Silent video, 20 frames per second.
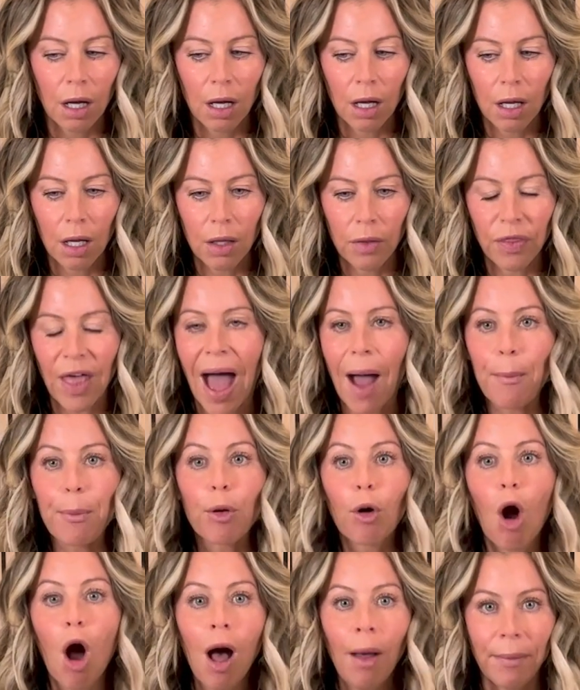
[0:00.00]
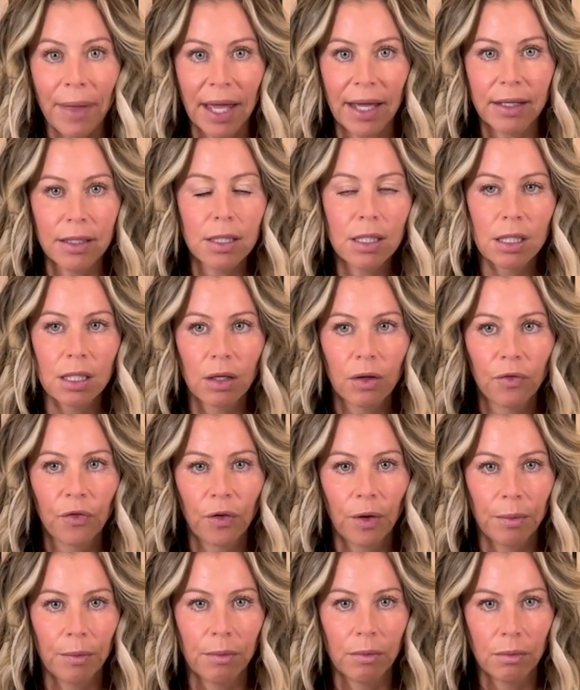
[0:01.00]
that promise
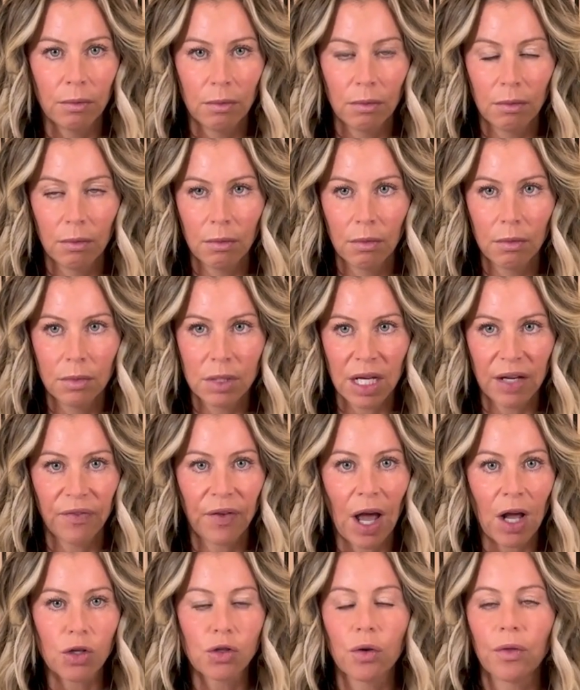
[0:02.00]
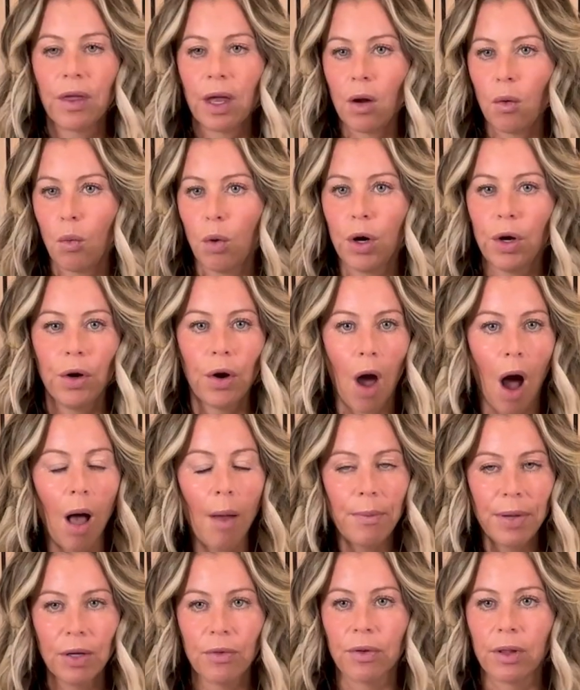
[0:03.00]
from Dave Castro that it would
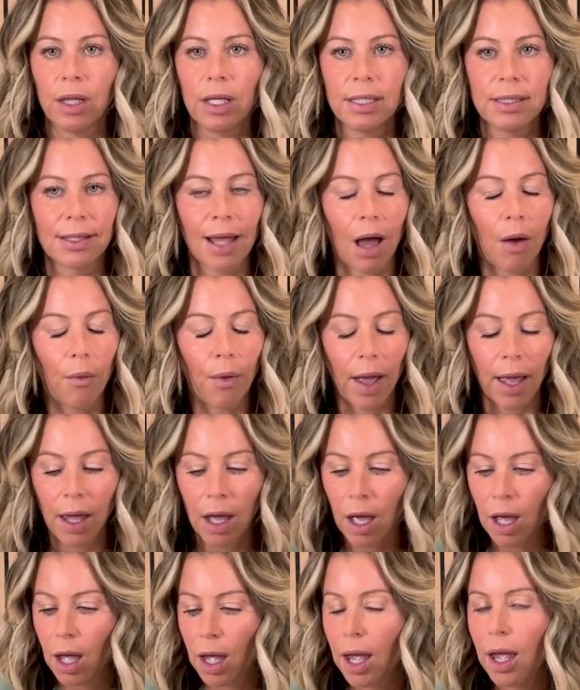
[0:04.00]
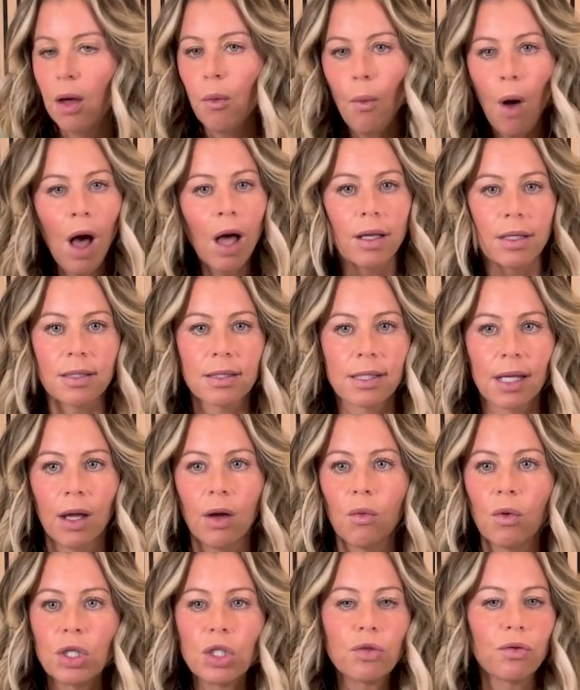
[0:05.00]
not be released that way, it
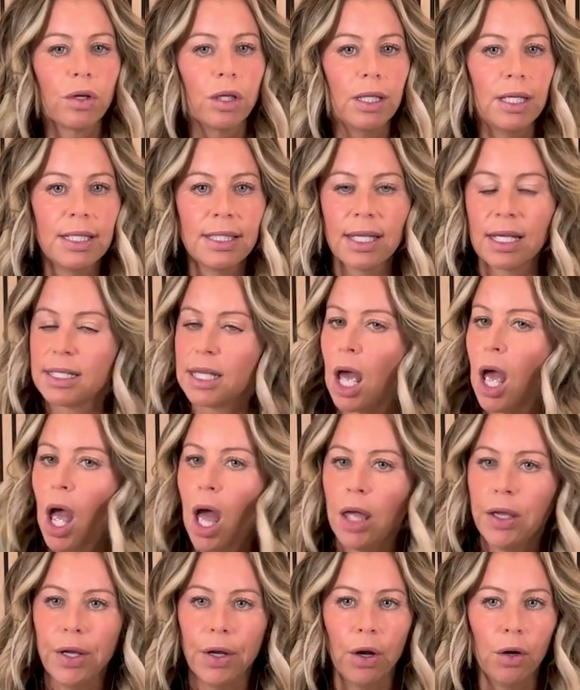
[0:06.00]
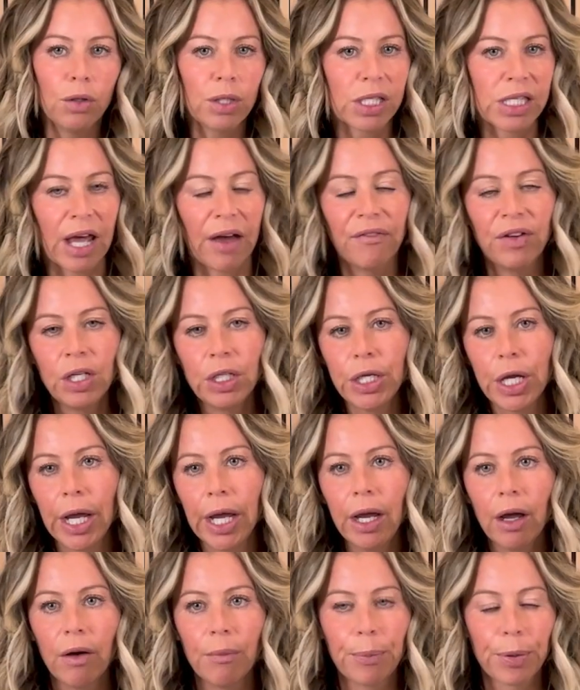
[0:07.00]
was released as,
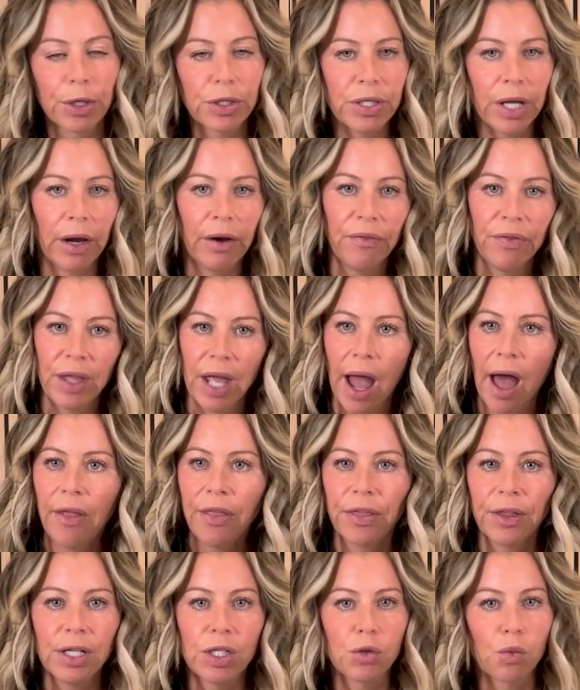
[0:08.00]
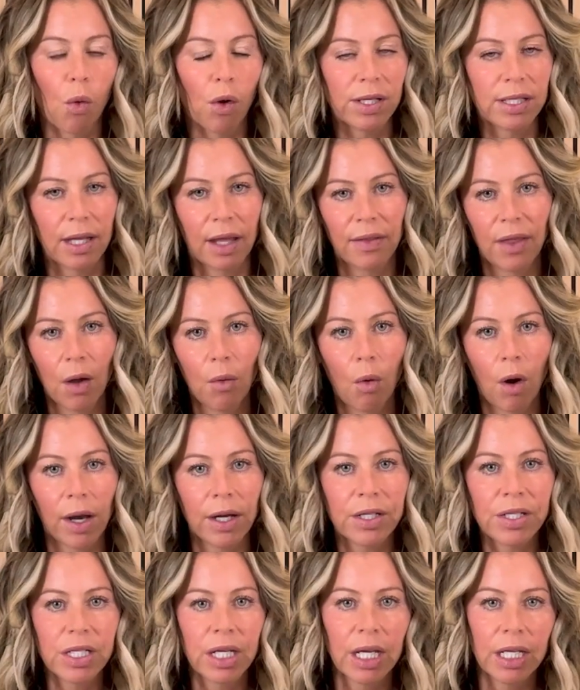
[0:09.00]
78% of the athletes said they
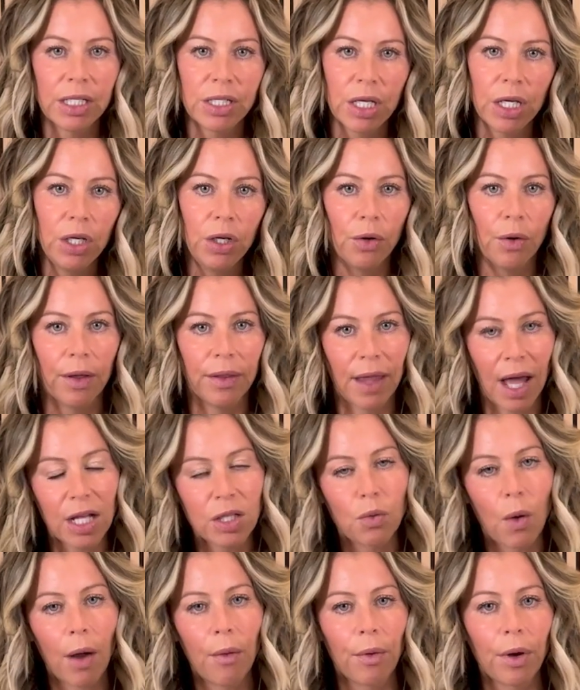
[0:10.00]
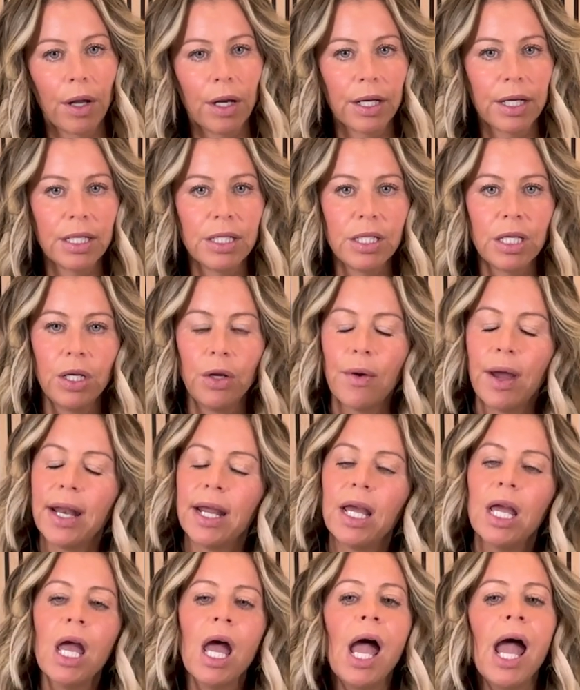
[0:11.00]
wanted to continue, and that's why we're going to continue. And
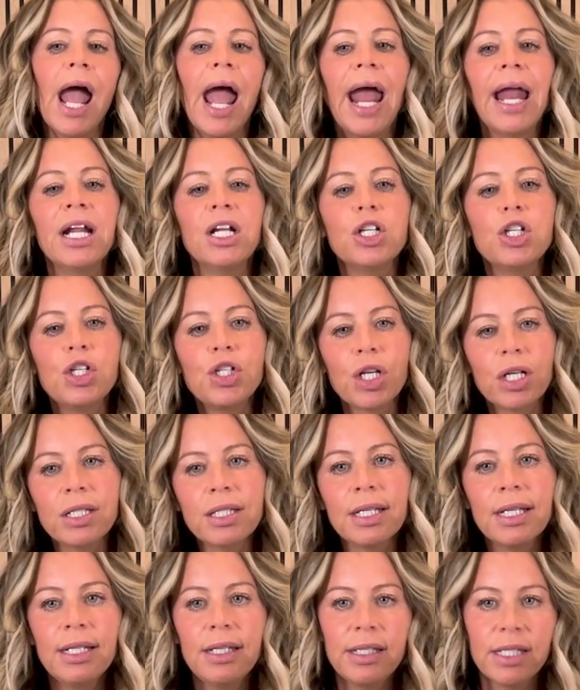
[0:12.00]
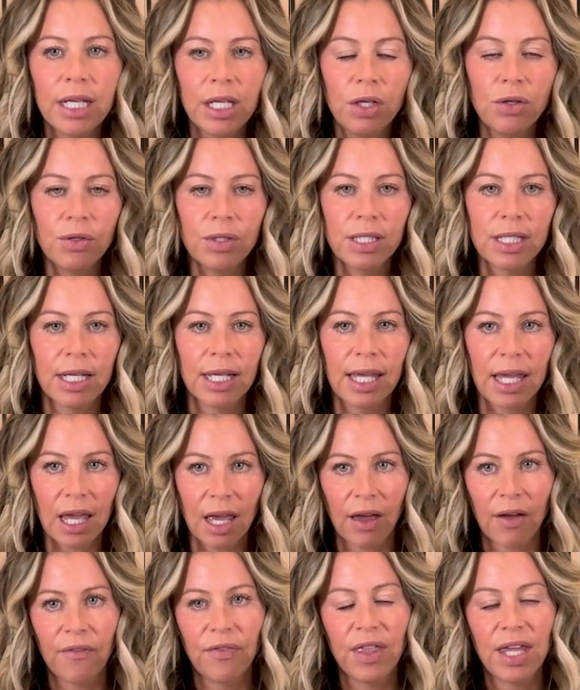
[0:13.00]
it just continues to
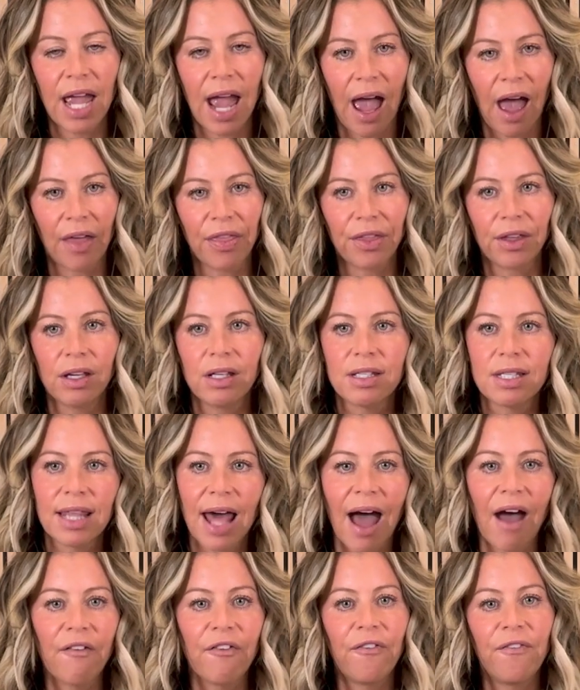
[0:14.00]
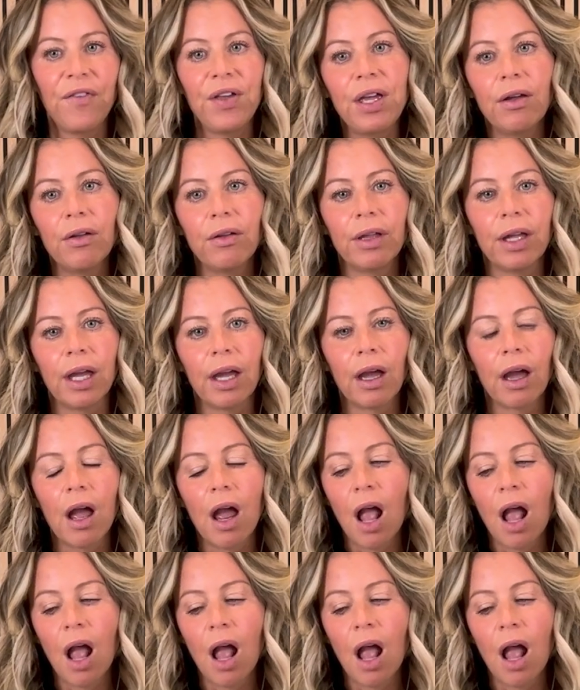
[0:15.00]
give the athletes that feeling